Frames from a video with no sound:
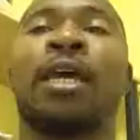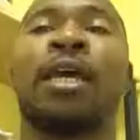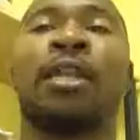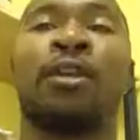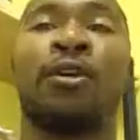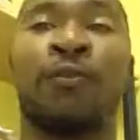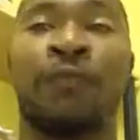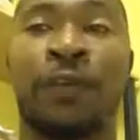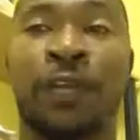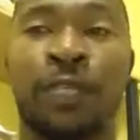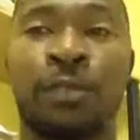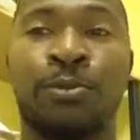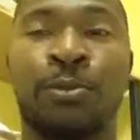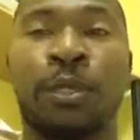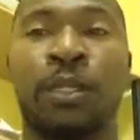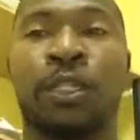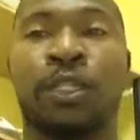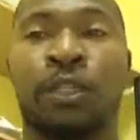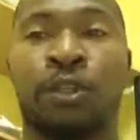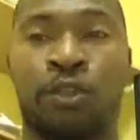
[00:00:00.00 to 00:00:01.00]
Hello,
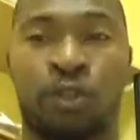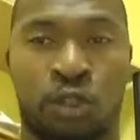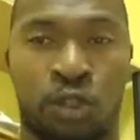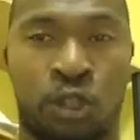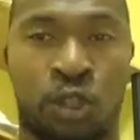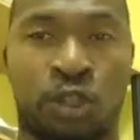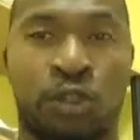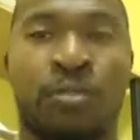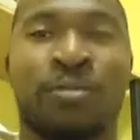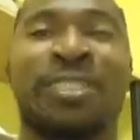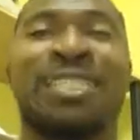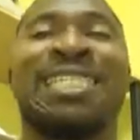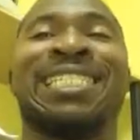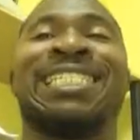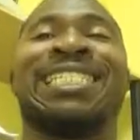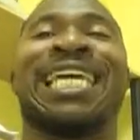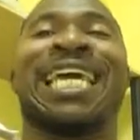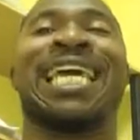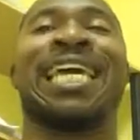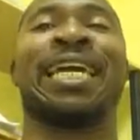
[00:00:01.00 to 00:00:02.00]
Facebook, YouTube, the
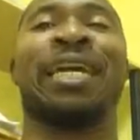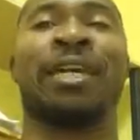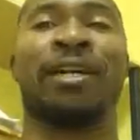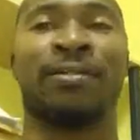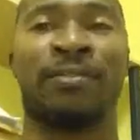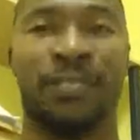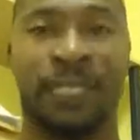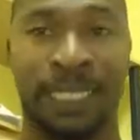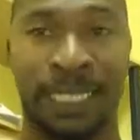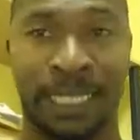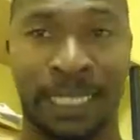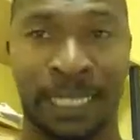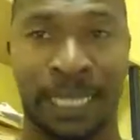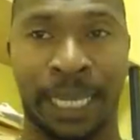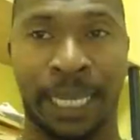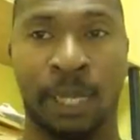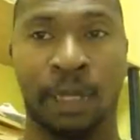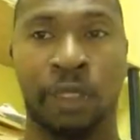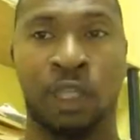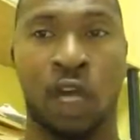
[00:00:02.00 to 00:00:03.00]
day of
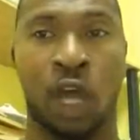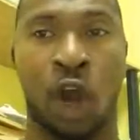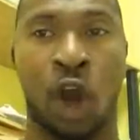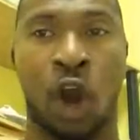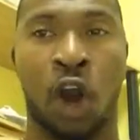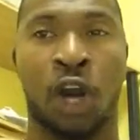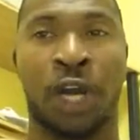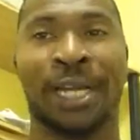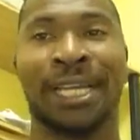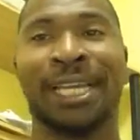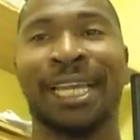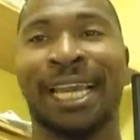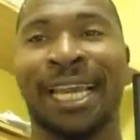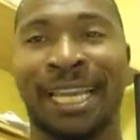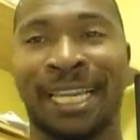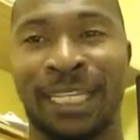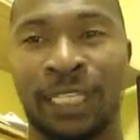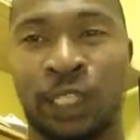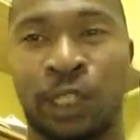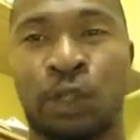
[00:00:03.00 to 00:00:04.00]
Sachiel, the
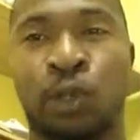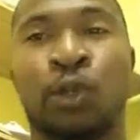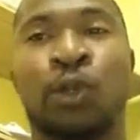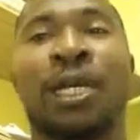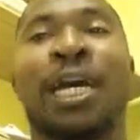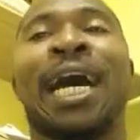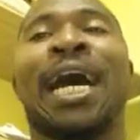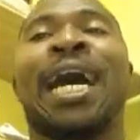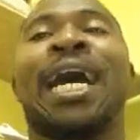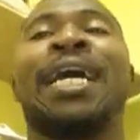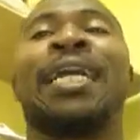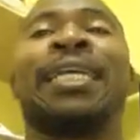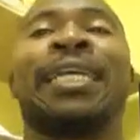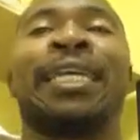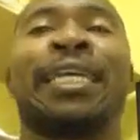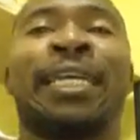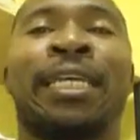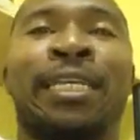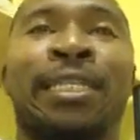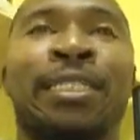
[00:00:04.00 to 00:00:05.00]
archangel.
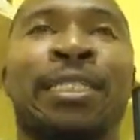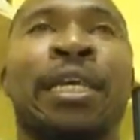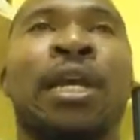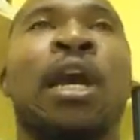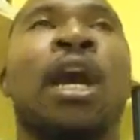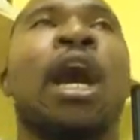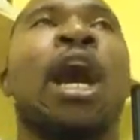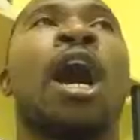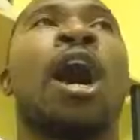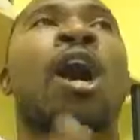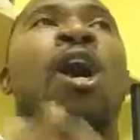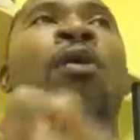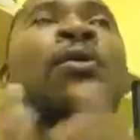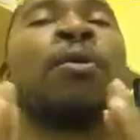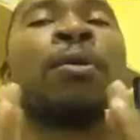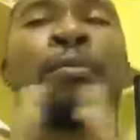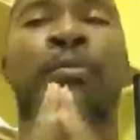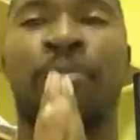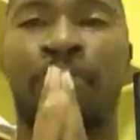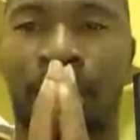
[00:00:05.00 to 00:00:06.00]
God is
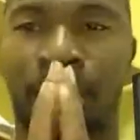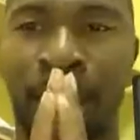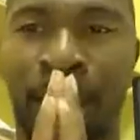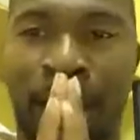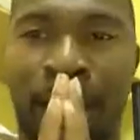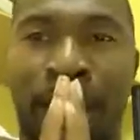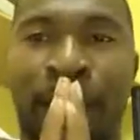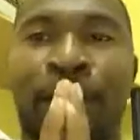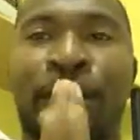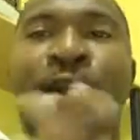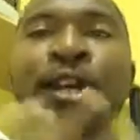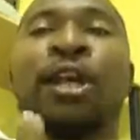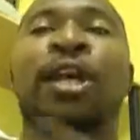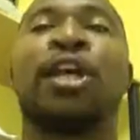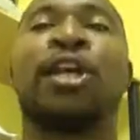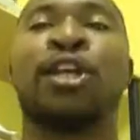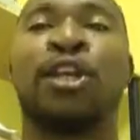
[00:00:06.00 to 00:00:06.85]
our prayer.